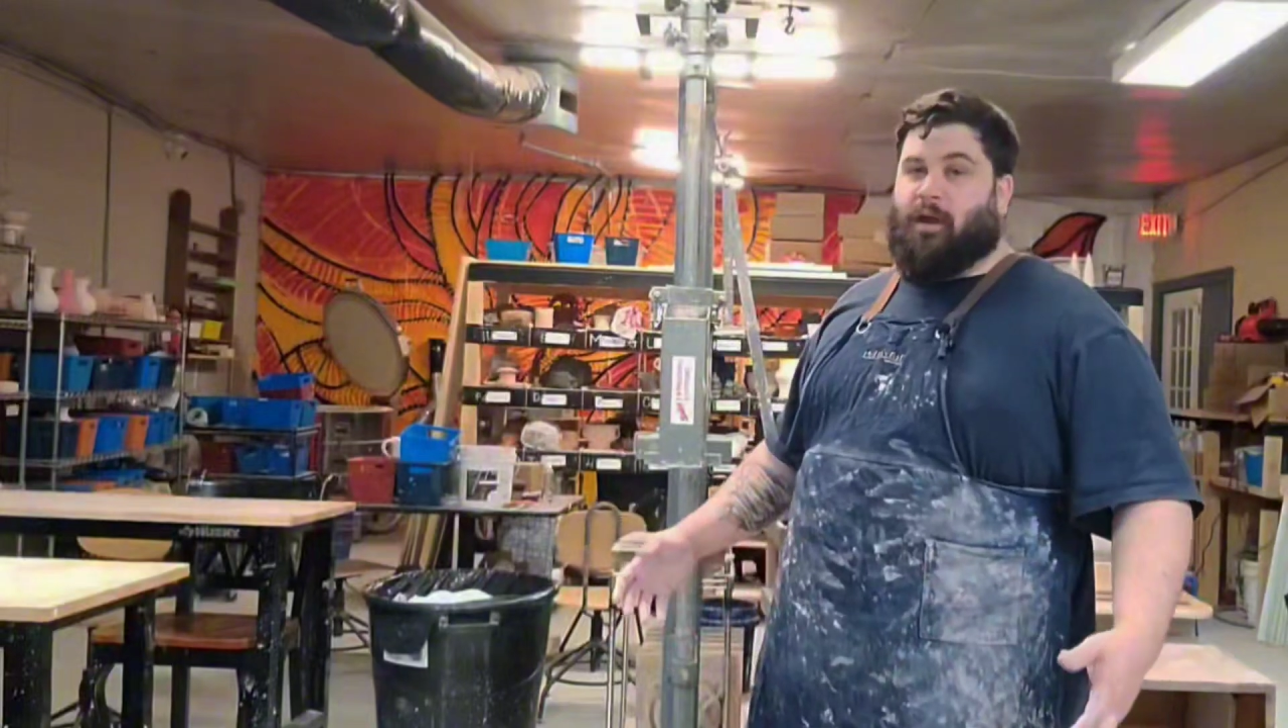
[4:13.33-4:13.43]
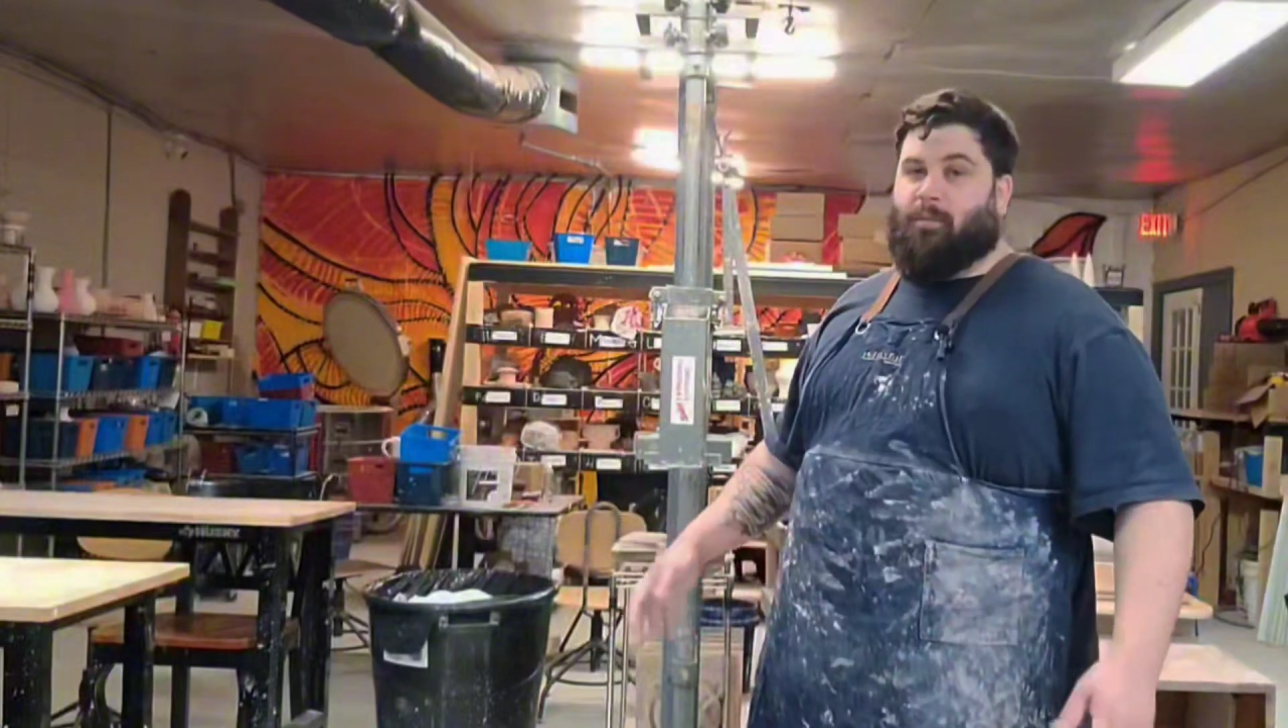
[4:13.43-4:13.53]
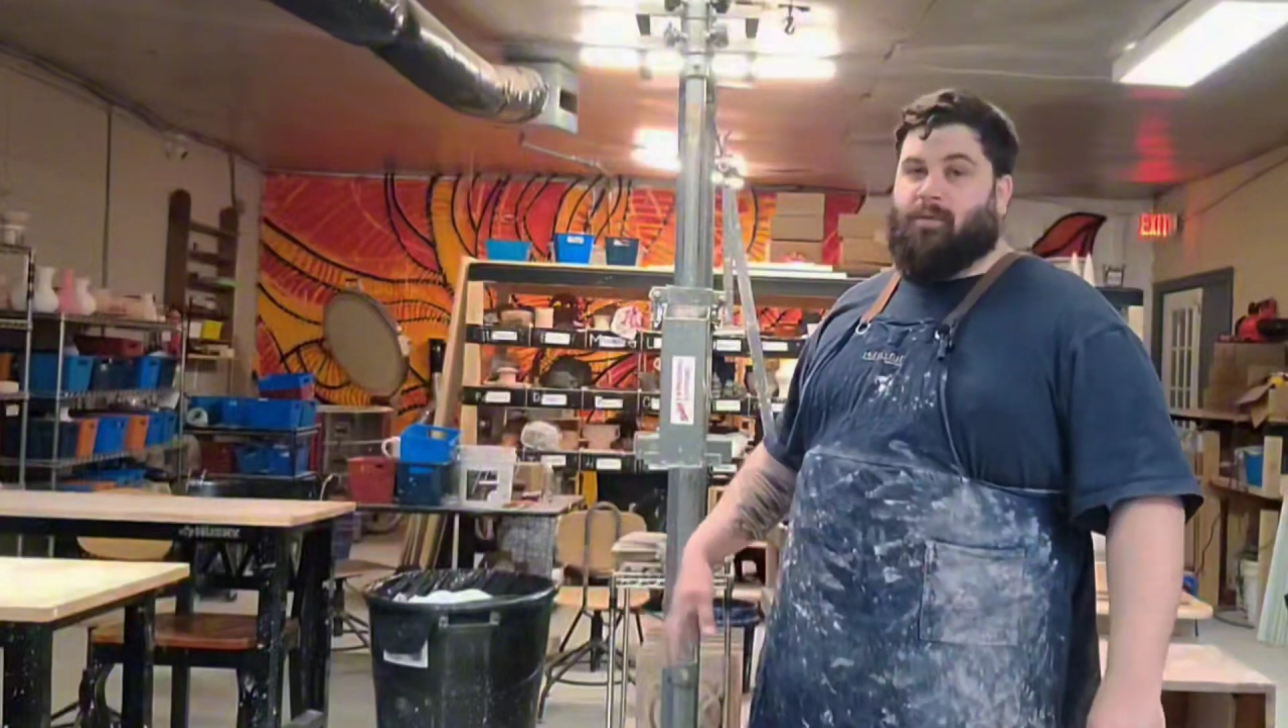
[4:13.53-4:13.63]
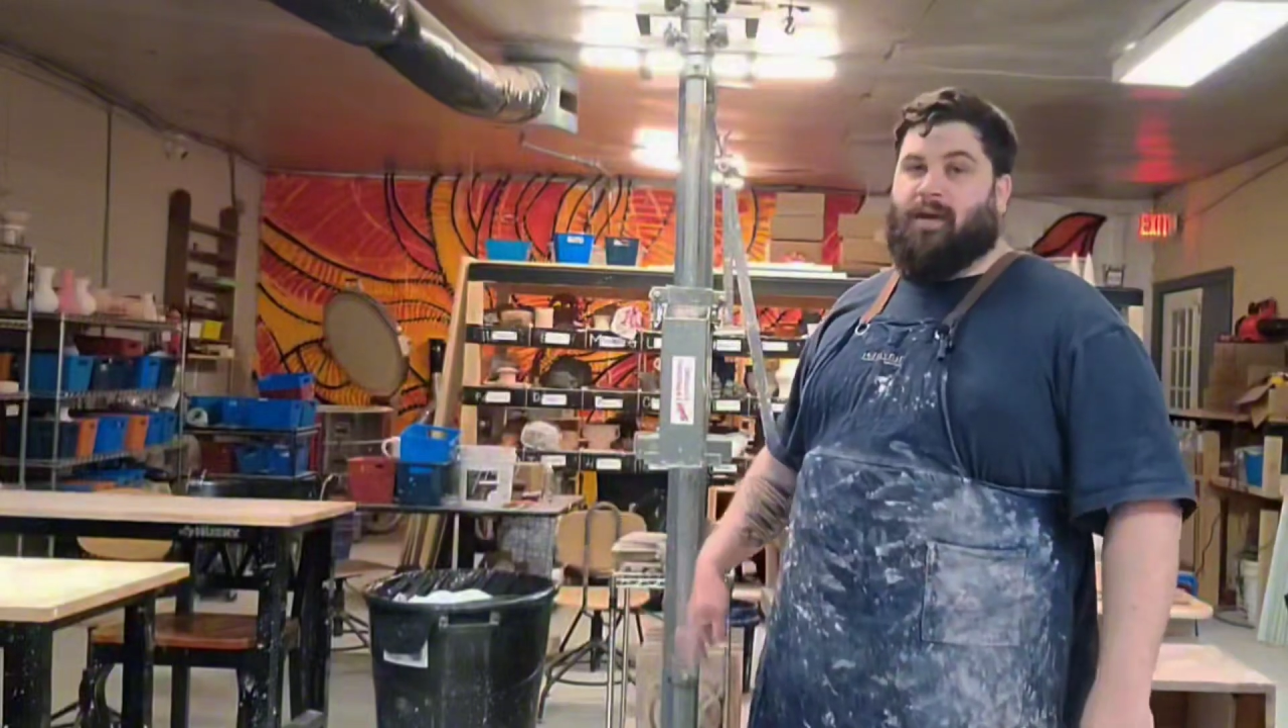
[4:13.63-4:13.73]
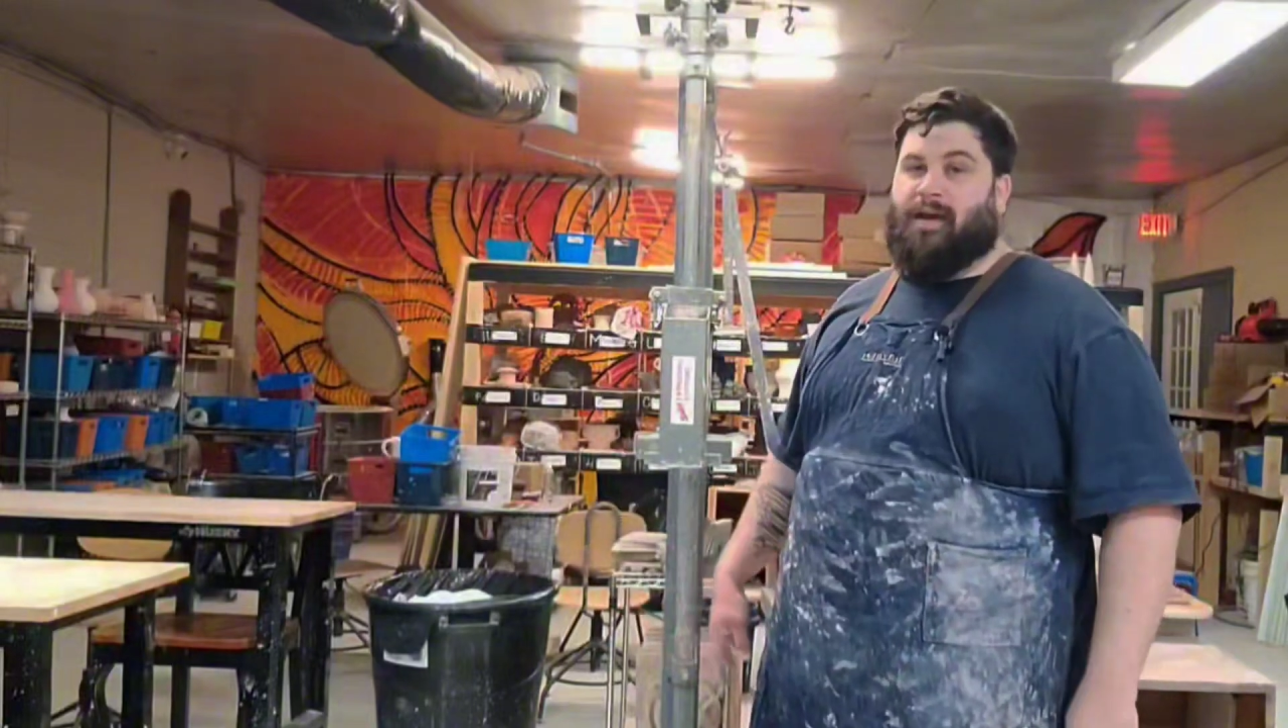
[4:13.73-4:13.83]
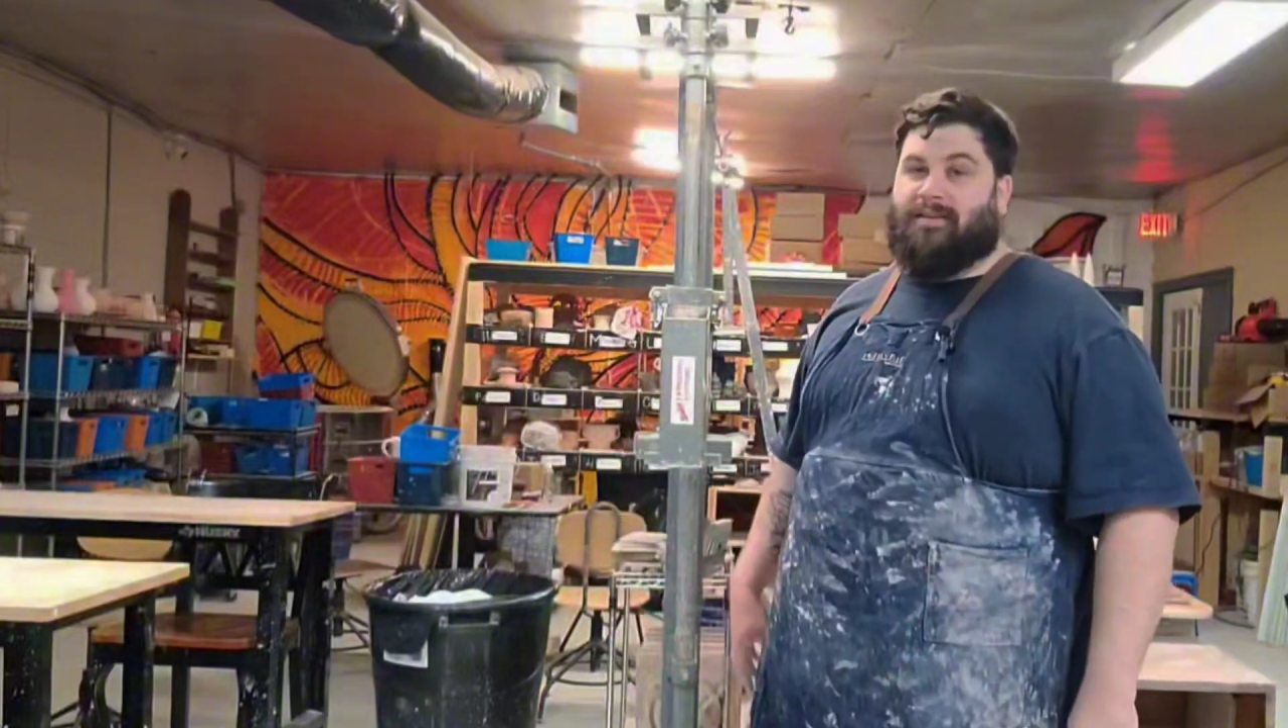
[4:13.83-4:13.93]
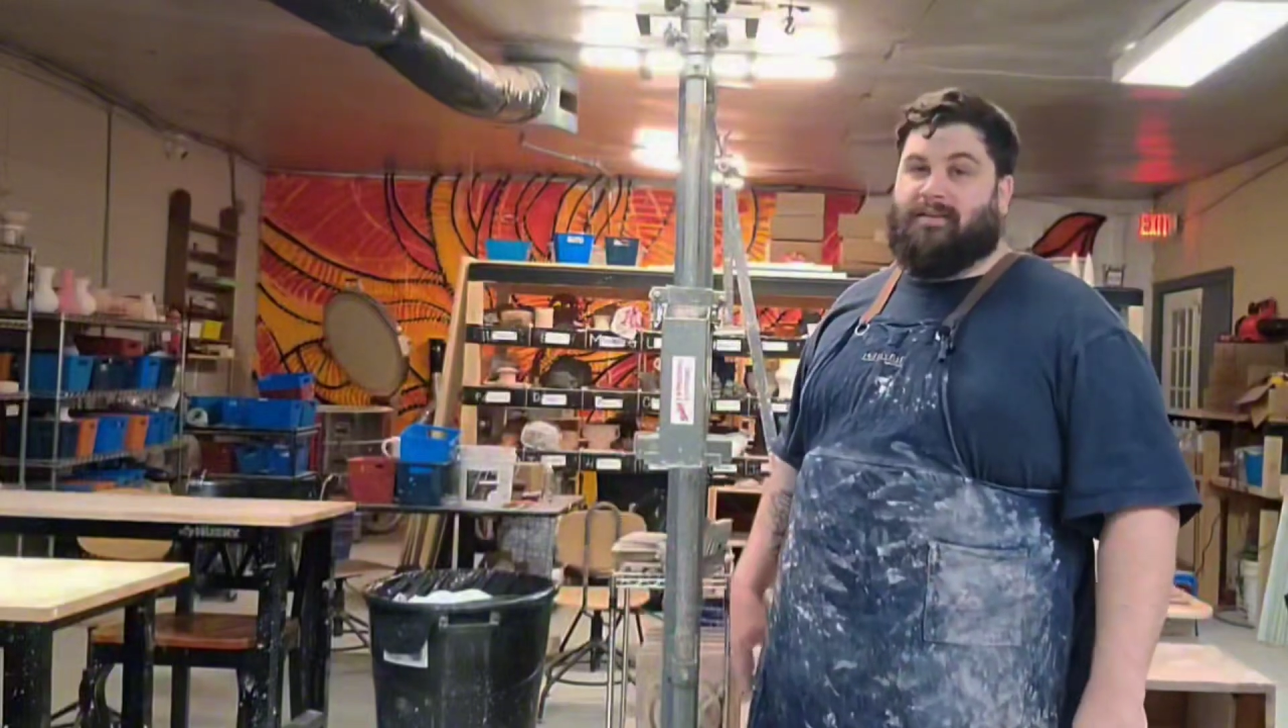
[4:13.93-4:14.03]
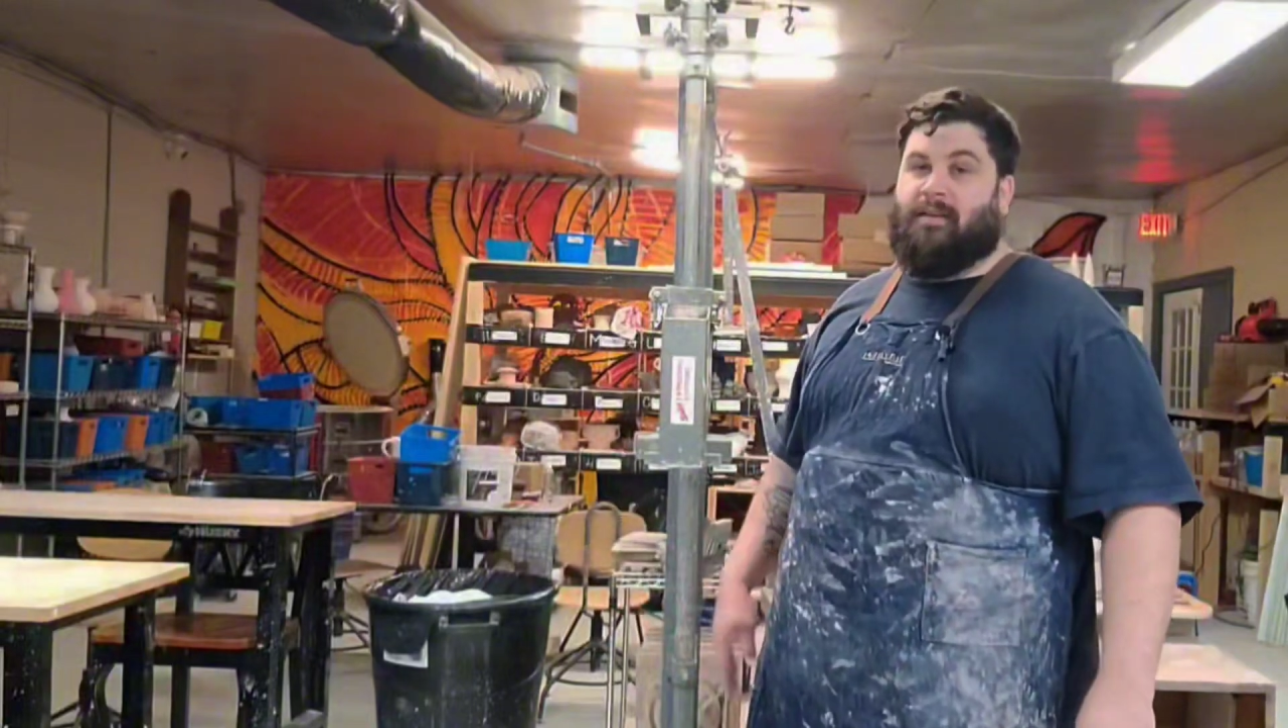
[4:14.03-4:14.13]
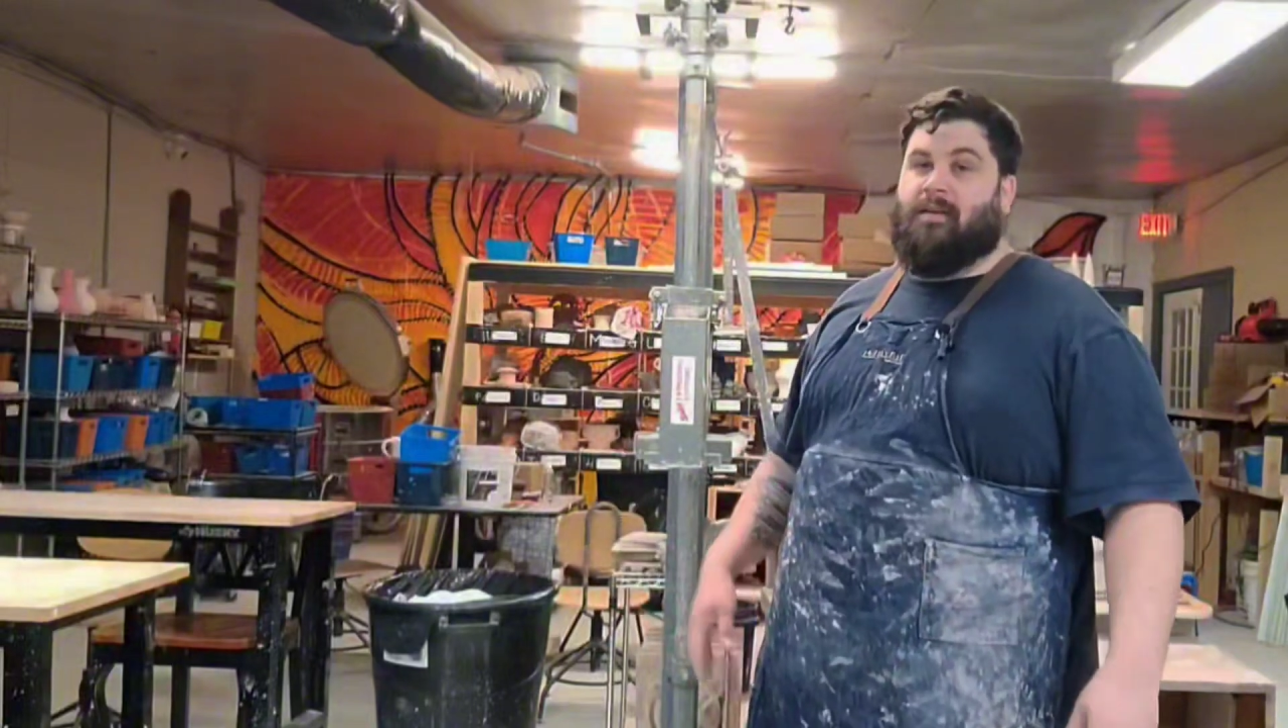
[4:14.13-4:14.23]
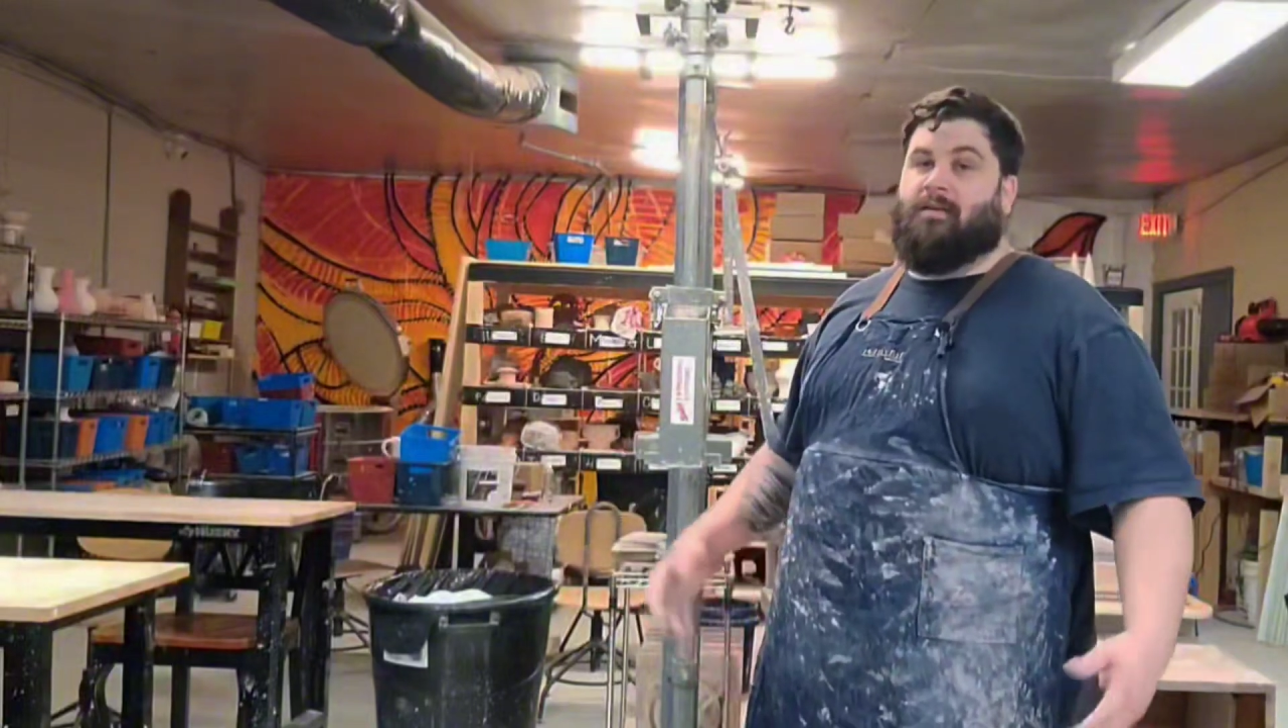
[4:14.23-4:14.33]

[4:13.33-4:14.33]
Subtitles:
to help you guys.